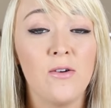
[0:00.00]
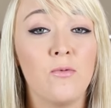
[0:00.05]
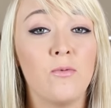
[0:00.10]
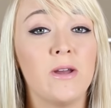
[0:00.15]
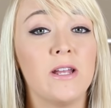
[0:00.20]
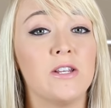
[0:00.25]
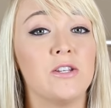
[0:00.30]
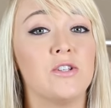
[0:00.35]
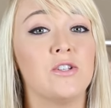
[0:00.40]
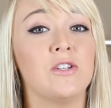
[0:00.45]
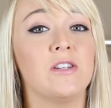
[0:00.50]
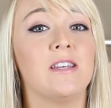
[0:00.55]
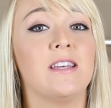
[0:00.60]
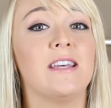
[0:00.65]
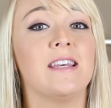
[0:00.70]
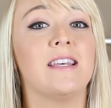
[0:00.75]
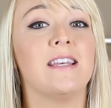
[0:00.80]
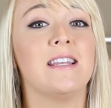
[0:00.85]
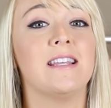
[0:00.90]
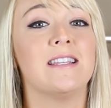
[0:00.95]
which
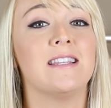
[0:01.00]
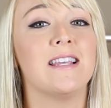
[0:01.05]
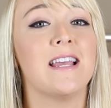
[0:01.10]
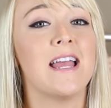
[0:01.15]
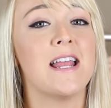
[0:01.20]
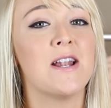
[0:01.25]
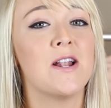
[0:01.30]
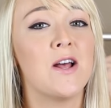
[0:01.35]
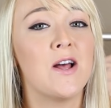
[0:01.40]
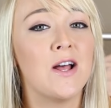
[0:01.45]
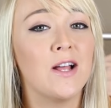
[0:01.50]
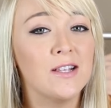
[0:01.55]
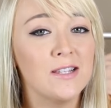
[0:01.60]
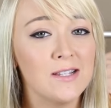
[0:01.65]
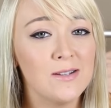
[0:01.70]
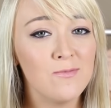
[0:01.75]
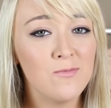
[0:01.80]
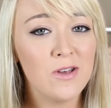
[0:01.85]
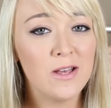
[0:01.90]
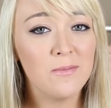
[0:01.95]
is an
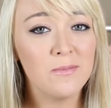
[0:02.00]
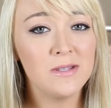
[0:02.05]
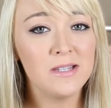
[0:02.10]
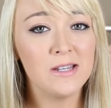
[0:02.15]
awesome web